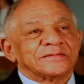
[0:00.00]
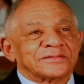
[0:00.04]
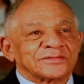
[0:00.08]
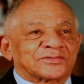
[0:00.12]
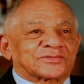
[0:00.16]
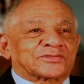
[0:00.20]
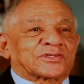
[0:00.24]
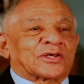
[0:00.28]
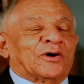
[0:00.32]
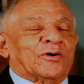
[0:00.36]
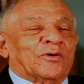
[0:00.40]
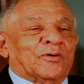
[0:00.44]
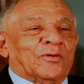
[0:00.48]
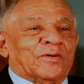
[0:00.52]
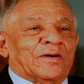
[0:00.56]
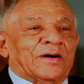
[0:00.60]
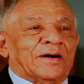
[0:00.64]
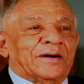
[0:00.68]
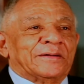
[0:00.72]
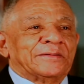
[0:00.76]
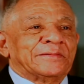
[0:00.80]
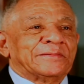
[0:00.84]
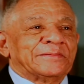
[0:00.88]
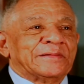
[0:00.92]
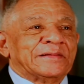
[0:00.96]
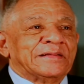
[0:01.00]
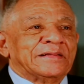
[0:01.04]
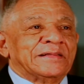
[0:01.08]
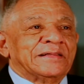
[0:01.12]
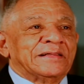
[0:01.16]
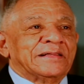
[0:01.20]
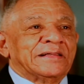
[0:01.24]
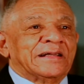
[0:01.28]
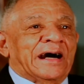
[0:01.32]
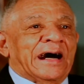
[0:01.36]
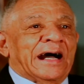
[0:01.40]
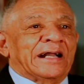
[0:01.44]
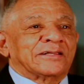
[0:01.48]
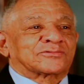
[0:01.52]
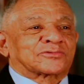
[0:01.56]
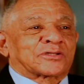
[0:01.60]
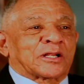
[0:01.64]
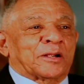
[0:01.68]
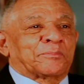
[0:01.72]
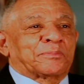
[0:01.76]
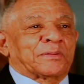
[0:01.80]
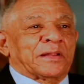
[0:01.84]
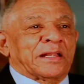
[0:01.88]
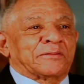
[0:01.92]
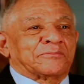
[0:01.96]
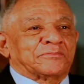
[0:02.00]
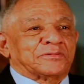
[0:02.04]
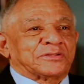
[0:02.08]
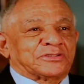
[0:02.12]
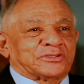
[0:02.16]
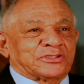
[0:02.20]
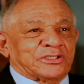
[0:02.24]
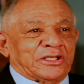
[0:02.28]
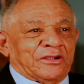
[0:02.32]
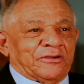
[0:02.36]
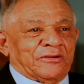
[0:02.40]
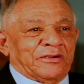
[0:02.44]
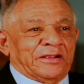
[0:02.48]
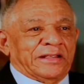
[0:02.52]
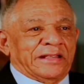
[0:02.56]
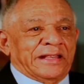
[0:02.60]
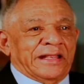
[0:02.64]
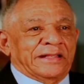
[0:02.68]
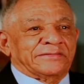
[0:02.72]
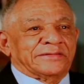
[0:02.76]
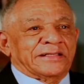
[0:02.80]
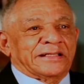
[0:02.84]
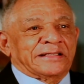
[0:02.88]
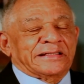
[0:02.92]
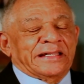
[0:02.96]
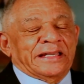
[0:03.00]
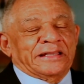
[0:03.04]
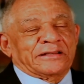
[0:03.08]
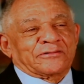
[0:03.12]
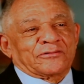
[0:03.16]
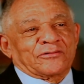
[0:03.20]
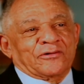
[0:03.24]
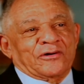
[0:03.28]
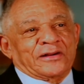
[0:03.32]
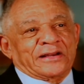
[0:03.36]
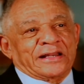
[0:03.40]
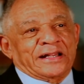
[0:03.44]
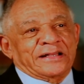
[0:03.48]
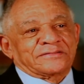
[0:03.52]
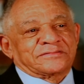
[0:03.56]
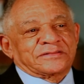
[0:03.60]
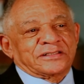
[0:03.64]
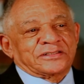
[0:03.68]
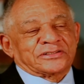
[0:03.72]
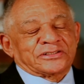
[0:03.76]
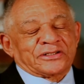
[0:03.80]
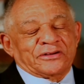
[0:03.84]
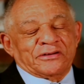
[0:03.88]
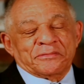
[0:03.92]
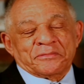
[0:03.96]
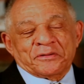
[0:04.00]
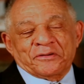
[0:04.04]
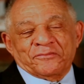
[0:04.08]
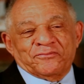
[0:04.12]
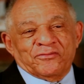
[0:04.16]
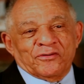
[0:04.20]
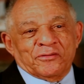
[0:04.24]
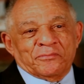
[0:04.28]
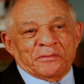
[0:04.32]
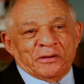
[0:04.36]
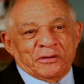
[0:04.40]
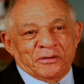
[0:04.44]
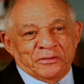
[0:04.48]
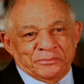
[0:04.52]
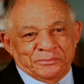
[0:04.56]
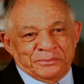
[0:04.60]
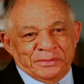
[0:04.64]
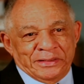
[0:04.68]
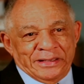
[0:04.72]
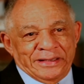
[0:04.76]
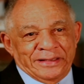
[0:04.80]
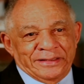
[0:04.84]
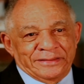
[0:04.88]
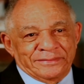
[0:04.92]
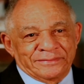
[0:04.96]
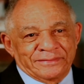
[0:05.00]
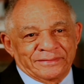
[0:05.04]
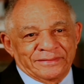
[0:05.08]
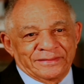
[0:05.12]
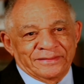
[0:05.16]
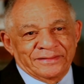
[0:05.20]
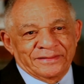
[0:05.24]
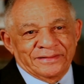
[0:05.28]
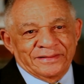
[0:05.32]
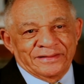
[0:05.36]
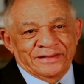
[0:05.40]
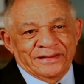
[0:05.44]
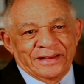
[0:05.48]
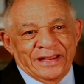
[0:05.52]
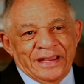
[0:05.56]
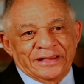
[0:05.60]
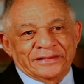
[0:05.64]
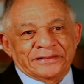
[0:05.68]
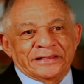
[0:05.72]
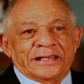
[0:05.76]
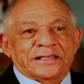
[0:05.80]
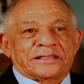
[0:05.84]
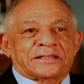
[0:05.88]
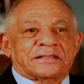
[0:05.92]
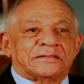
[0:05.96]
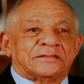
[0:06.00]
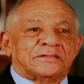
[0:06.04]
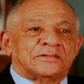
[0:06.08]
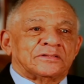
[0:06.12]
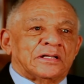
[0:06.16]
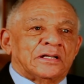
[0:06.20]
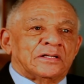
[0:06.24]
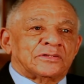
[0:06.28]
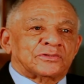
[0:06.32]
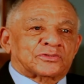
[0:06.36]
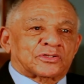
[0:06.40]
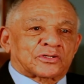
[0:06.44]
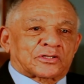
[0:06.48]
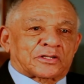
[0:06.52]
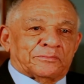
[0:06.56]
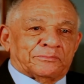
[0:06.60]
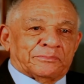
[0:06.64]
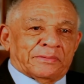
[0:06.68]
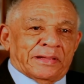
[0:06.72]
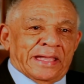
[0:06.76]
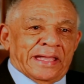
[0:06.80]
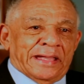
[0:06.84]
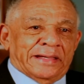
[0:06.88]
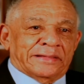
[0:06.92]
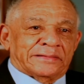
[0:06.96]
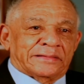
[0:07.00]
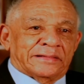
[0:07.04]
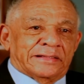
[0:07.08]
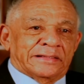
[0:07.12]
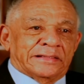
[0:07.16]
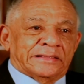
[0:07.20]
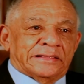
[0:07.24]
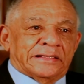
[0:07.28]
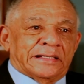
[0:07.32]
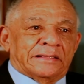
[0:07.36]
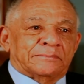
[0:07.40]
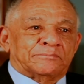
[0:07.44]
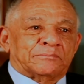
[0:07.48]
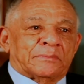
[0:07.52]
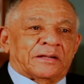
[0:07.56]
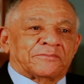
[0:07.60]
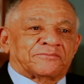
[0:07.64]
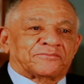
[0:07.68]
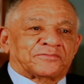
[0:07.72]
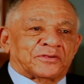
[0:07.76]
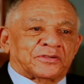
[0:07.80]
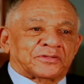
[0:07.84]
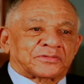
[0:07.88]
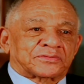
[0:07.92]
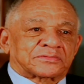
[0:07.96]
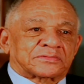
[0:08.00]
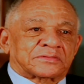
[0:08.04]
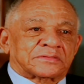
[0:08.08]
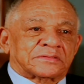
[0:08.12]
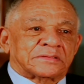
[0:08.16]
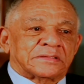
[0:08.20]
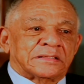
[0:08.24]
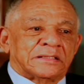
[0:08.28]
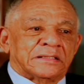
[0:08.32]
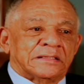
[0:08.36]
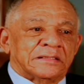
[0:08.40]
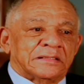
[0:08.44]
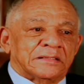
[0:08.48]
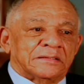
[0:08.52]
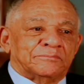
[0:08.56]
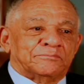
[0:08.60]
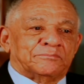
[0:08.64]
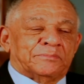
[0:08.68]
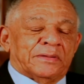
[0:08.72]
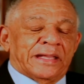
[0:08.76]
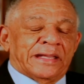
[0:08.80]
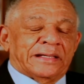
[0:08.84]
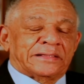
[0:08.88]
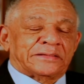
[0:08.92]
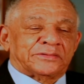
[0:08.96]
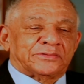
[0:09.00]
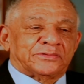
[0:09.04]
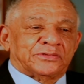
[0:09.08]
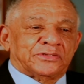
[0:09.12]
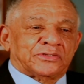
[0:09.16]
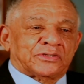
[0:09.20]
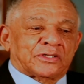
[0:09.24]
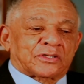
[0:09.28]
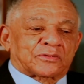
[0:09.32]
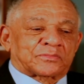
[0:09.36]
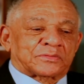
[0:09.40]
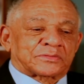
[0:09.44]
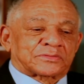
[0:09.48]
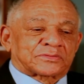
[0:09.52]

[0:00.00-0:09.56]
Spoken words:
So I started playing with Jerry. And then later on, I said, Jerry, I'm going to form my own band. And I took a band, and my first band in New York